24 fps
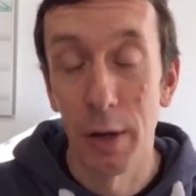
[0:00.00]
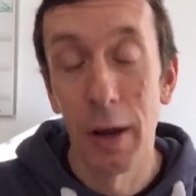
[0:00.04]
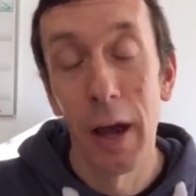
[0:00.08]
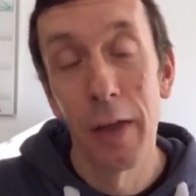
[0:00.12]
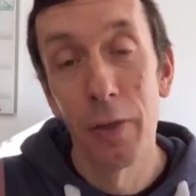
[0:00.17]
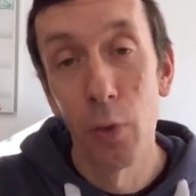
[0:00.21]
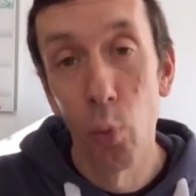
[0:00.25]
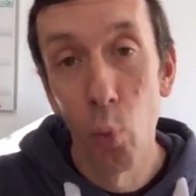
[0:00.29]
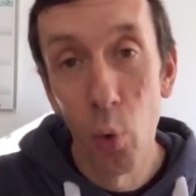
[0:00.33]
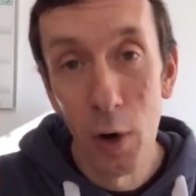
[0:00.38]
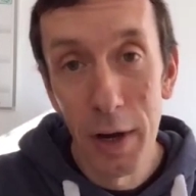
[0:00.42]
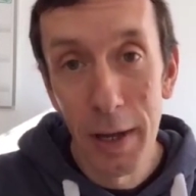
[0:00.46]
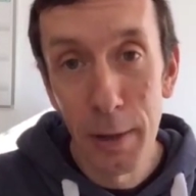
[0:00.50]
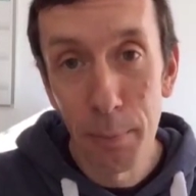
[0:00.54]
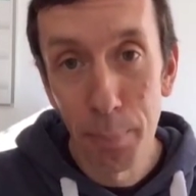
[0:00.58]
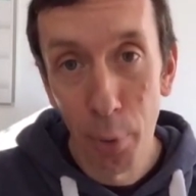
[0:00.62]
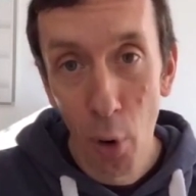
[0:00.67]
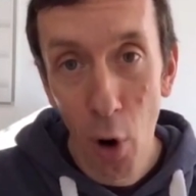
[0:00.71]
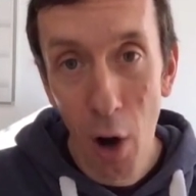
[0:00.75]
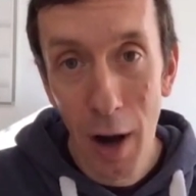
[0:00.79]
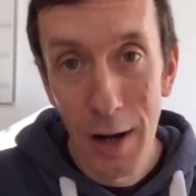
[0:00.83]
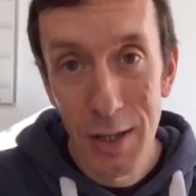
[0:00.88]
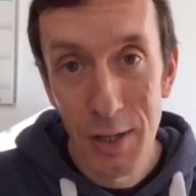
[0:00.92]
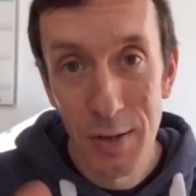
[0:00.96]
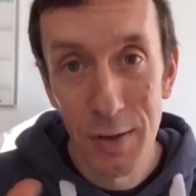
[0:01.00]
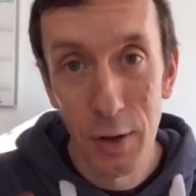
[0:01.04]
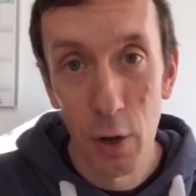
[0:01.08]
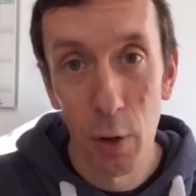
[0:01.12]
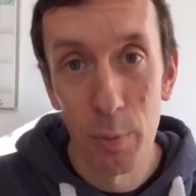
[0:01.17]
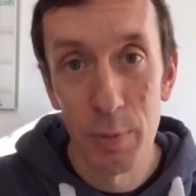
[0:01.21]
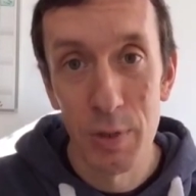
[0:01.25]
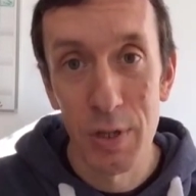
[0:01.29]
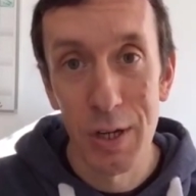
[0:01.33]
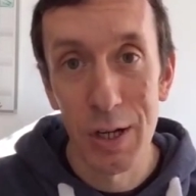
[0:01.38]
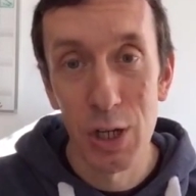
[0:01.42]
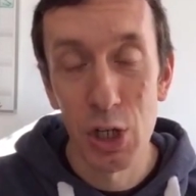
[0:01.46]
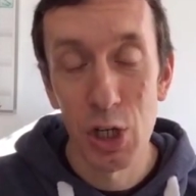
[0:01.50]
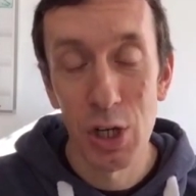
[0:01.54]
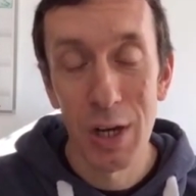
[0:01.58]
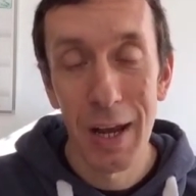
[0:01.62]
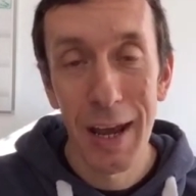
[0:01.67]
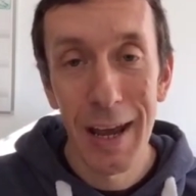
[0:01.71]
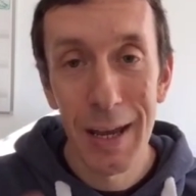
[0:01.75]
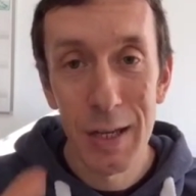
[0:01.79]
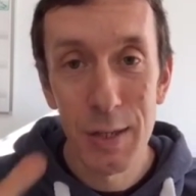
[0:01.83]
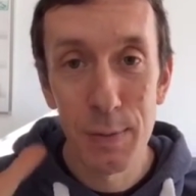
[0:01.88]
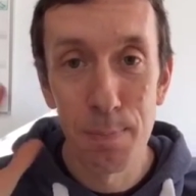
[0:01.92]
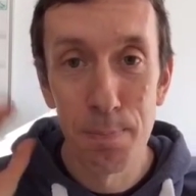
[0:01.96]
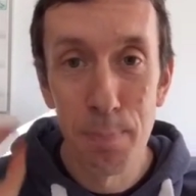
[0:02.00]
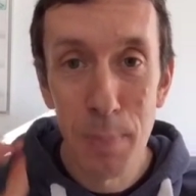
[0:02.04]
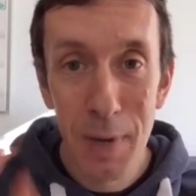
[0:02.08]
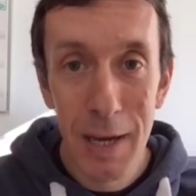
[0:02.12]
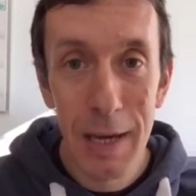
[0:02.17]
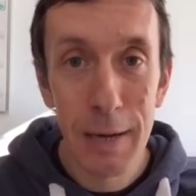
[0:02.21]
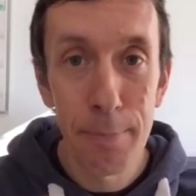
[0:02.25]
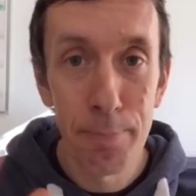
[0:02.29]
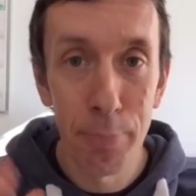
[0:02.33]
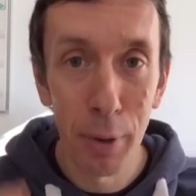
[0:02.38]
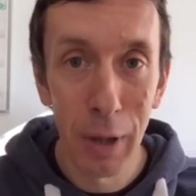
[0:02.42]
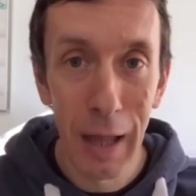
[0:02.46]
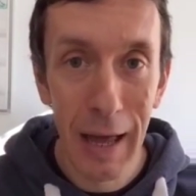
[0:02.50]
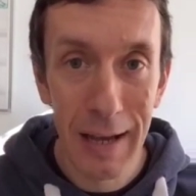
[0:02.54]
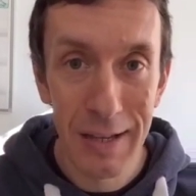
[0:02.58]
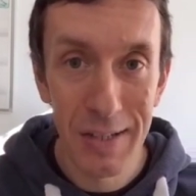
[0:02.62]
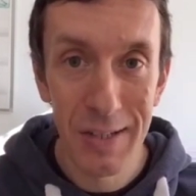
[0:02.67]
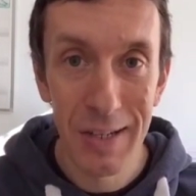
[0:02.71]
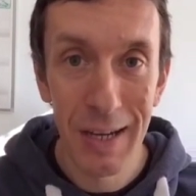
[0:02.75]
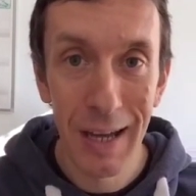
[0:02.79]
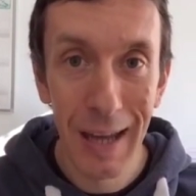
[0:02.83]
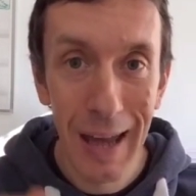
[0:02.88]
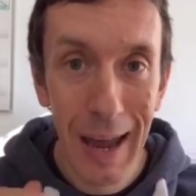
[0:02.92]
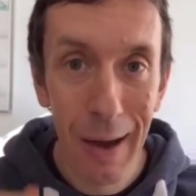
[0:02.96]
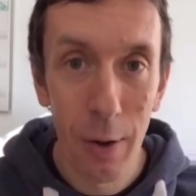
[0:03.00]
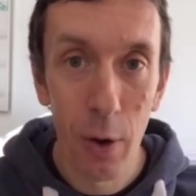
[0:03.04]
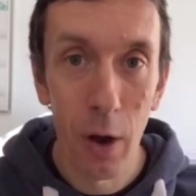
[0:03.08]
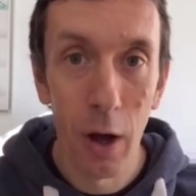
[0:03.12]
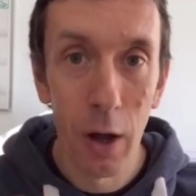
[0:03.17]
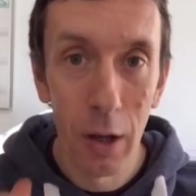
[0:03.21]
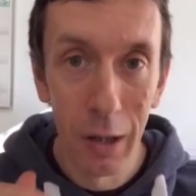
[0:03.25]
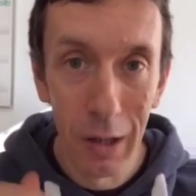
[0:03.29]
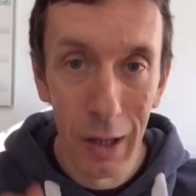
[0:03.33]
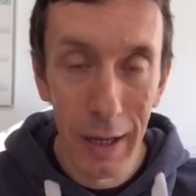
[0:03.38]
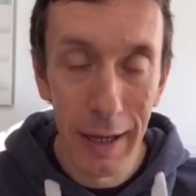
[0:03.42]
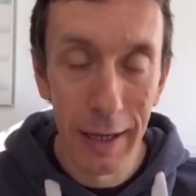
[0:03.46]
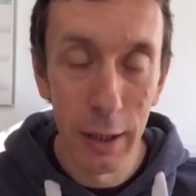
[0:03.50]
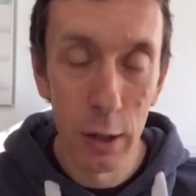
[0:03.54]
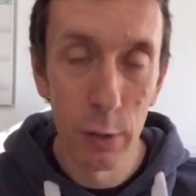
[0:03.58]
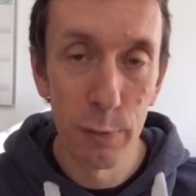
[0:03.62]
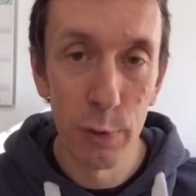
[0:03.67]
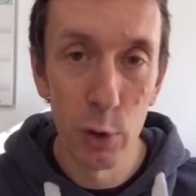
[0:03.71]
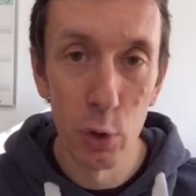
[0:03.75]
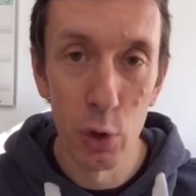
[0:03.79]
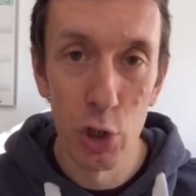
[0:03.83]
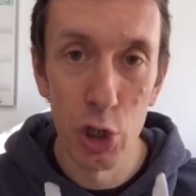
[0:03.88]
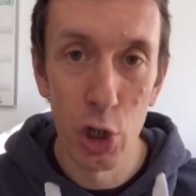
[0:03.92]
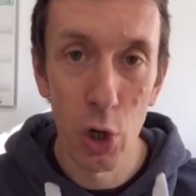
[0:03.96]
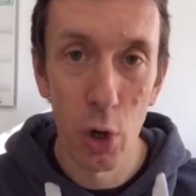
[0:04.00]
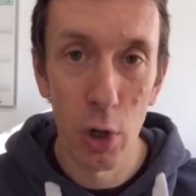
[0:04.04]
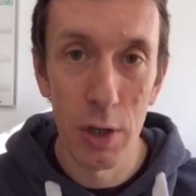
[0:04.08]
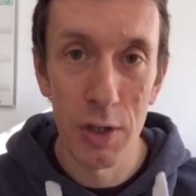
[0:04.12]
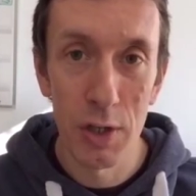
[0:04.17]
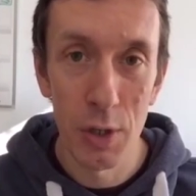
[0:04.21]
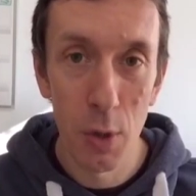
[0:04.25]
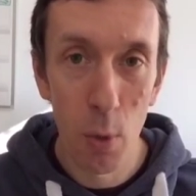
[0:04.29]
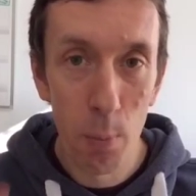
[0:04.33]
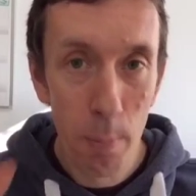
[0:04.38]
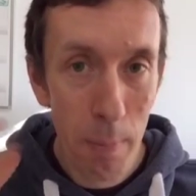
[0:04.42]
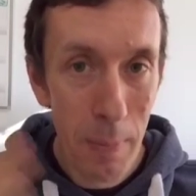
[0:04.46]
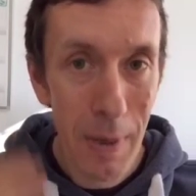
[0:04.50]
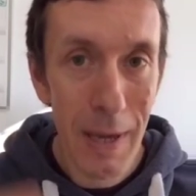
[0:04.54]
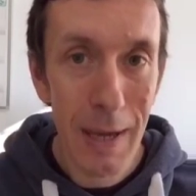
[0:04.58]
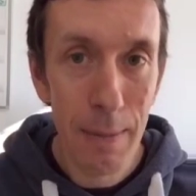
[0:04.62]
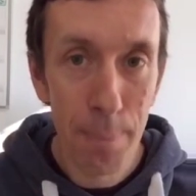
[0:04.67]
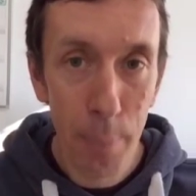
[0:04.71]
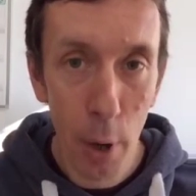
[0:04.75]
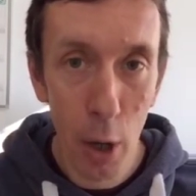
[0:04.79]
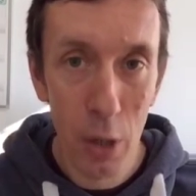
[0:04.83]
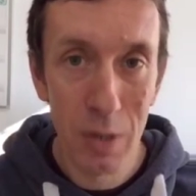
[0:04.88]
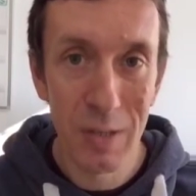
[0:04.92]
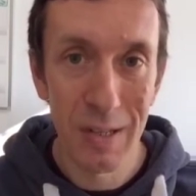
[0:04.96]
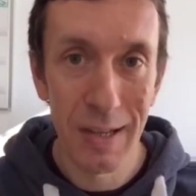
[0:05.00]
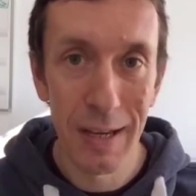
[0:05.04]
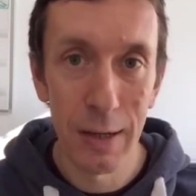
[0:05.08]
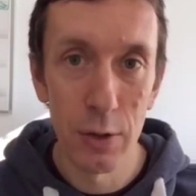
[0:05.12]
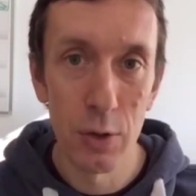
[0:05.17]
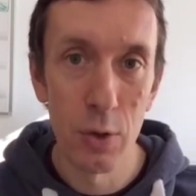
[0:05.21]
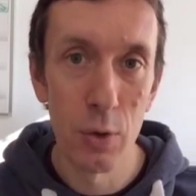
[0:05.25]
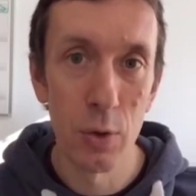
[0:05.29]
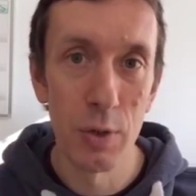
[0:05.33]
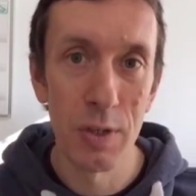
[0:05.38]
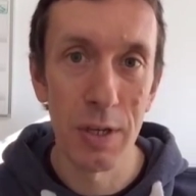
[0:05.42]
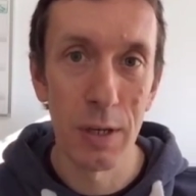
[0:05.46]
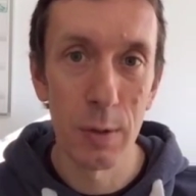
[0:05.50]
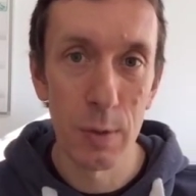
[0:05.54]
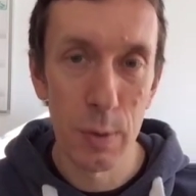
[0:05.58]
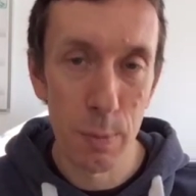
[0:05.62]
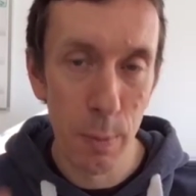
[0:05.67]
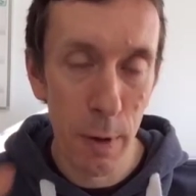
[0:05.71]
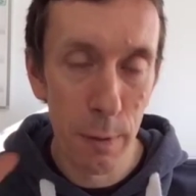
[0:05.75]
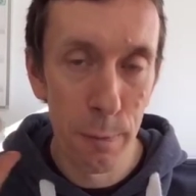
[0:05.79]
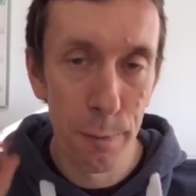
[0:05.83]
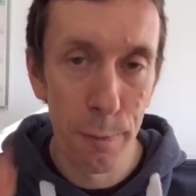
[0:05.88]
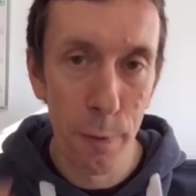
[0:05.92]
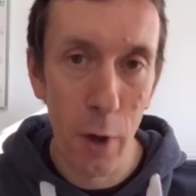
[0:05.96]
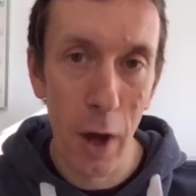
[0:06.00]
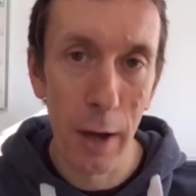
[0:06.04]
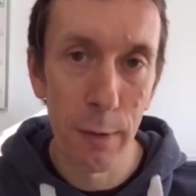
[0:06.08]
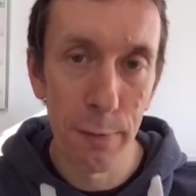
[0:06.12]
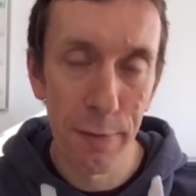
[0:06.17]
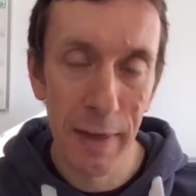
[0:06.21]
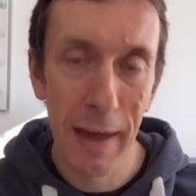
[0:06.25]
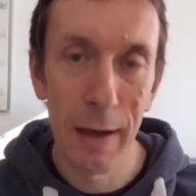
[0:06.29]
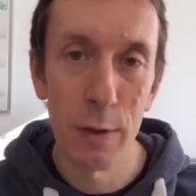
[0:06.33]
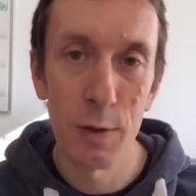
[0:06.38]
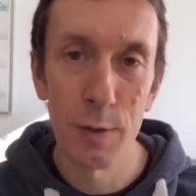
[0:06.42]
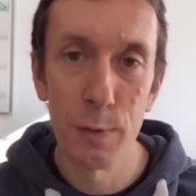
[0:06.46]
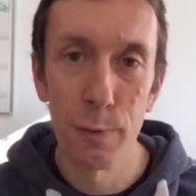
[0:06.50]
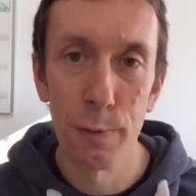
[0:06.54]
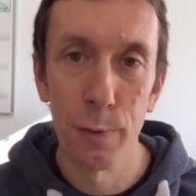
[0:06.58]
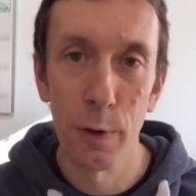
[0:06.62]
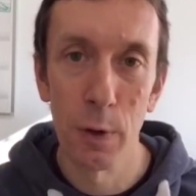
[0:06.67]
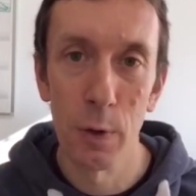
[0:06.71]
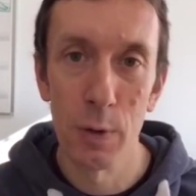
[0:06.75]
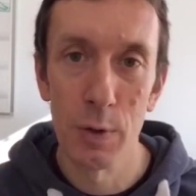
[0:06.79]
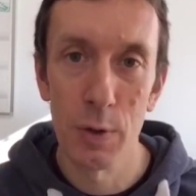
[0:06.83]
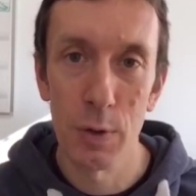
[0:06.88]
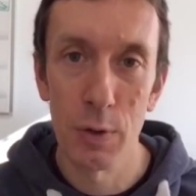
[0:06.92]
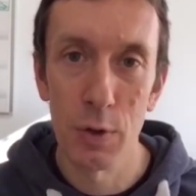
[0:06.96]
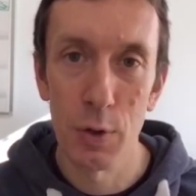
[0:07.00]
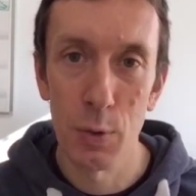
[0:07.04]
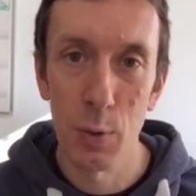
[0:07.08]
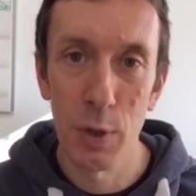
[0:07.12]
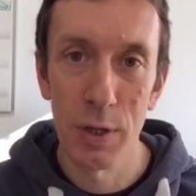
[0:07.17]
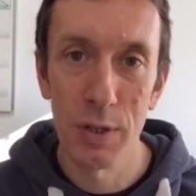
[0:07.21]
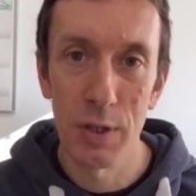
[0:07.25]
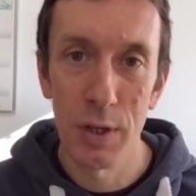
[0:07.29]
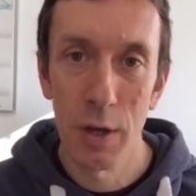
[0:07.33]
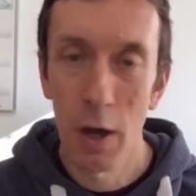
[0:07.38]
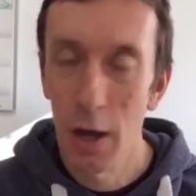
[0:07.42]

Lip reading: and the winning prize of the competition is me blasting out a link of your choice, so me personally endorsing you to my 5,000 followers on Twitter,